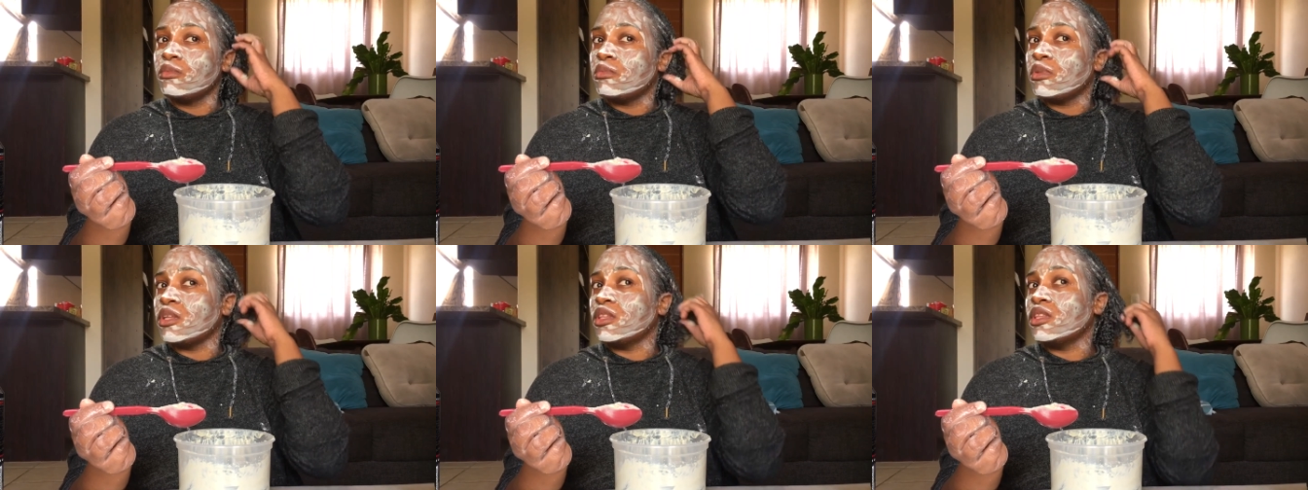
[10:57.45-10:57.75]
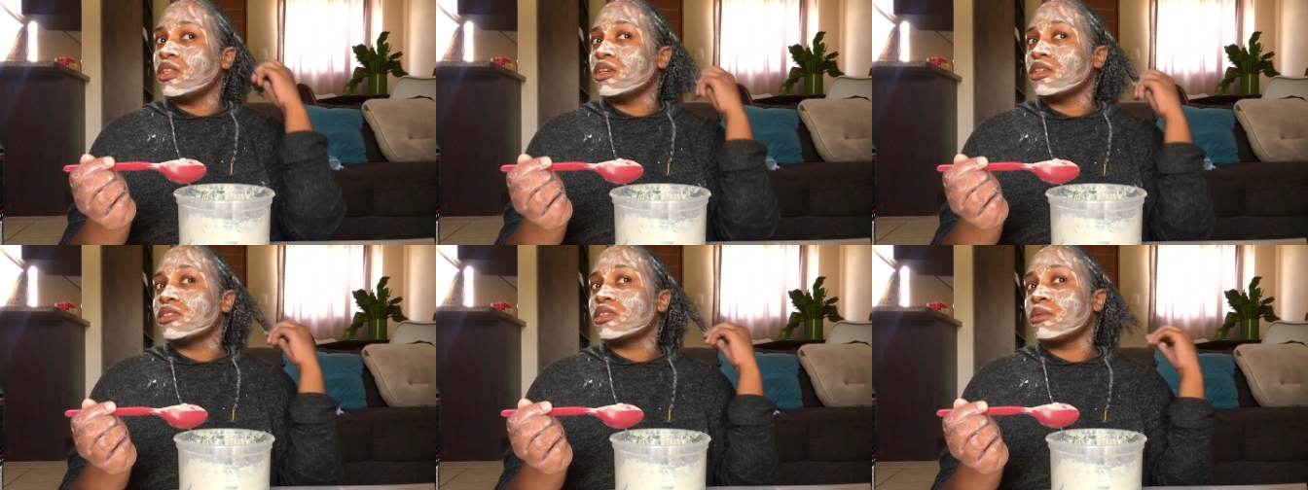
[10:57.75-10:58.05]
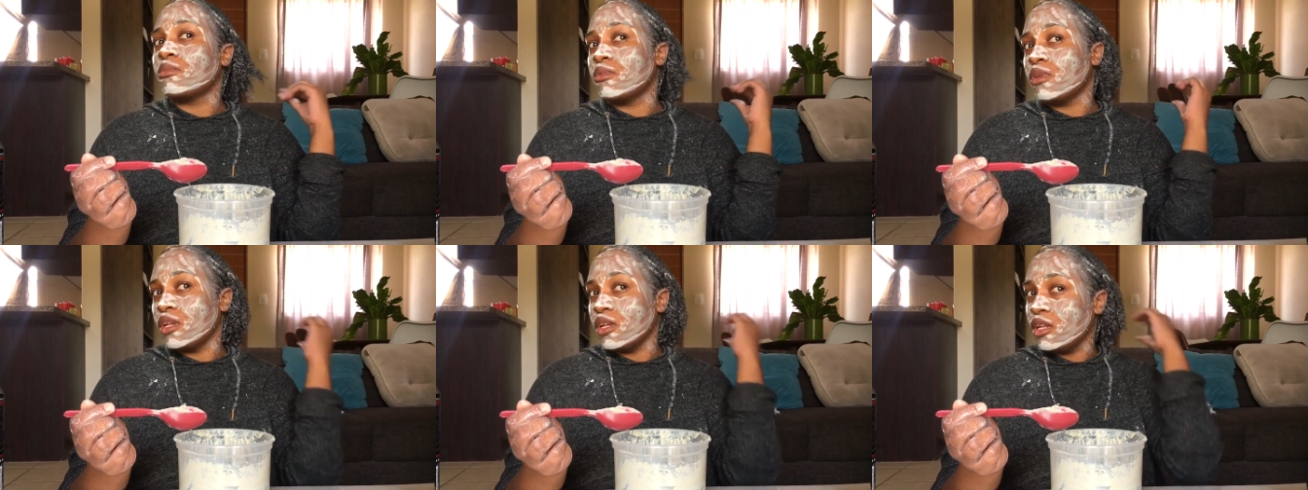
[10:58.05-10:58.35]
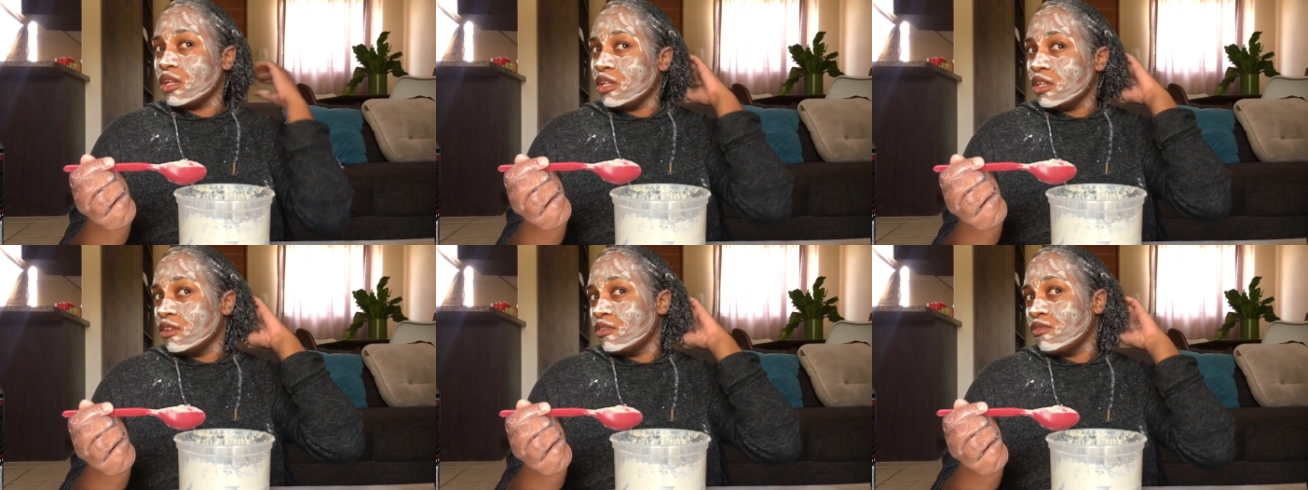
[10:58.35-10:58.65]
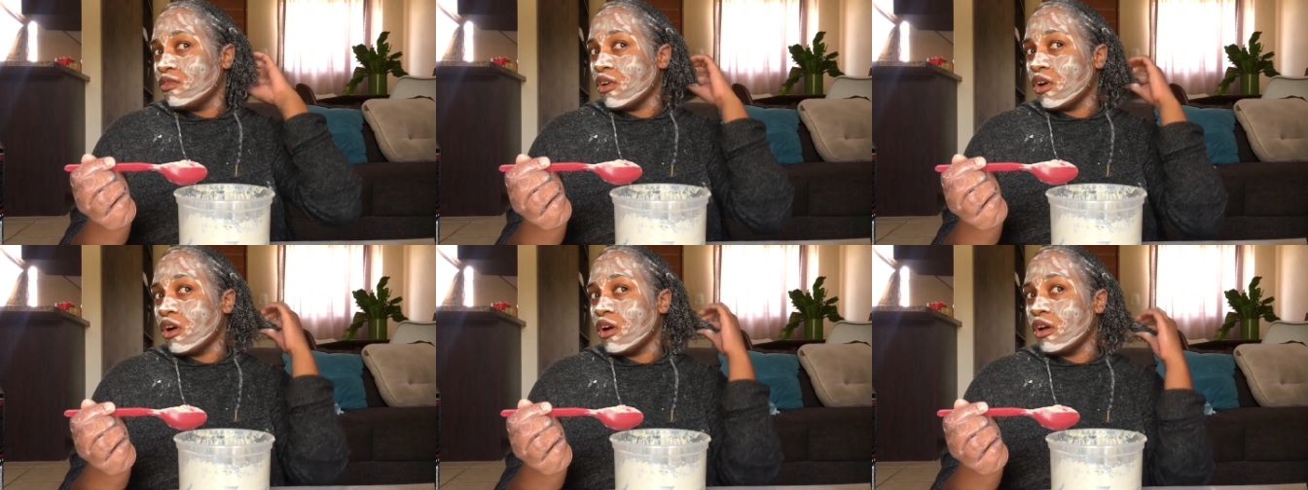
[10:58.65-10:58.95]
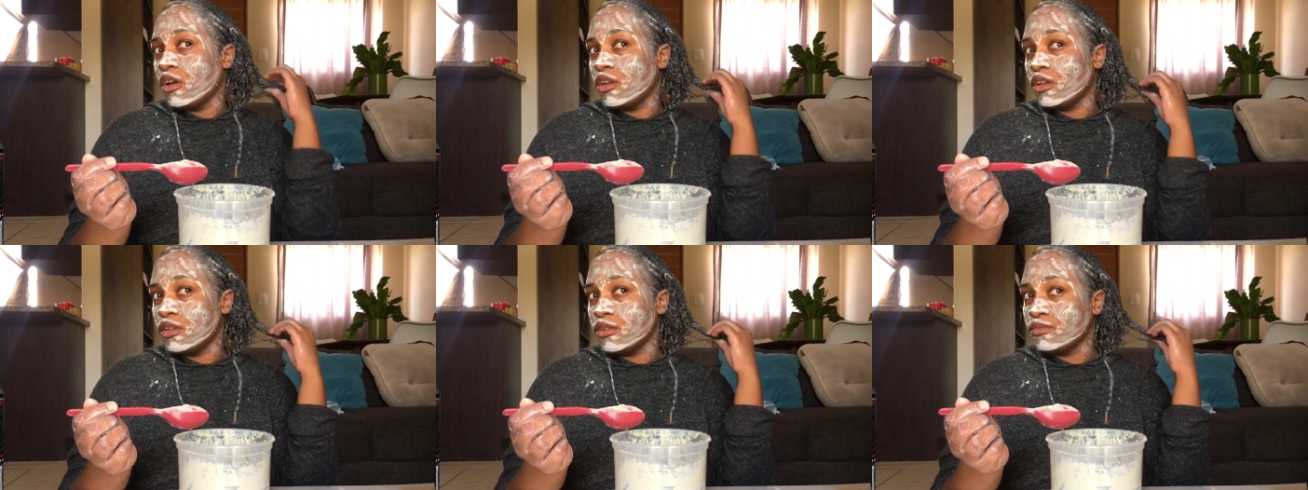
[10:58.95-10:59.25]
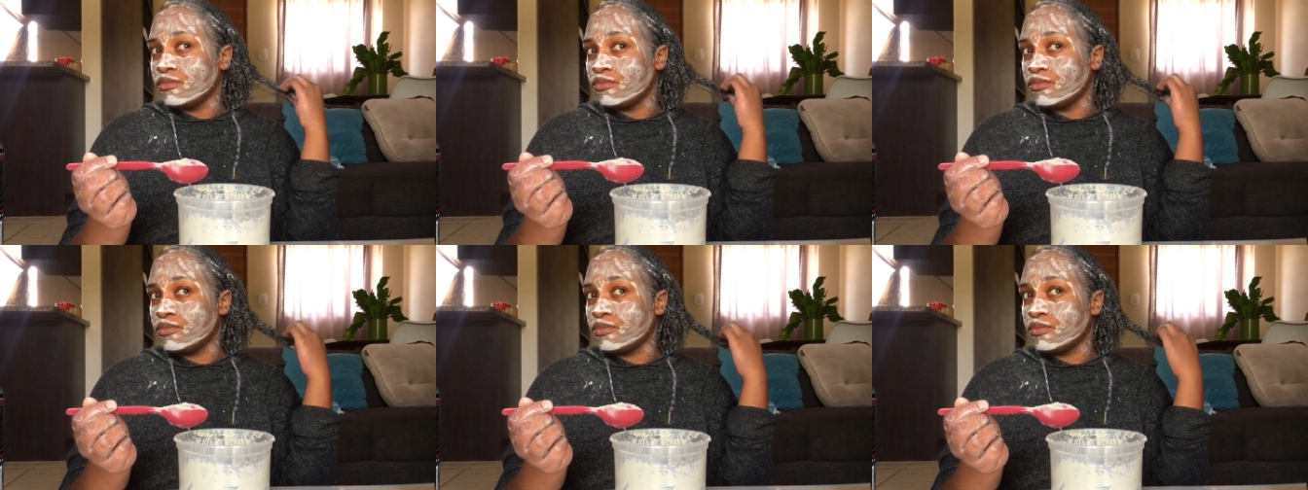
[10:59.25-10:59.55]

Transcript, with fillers: but this I'm gonna leave on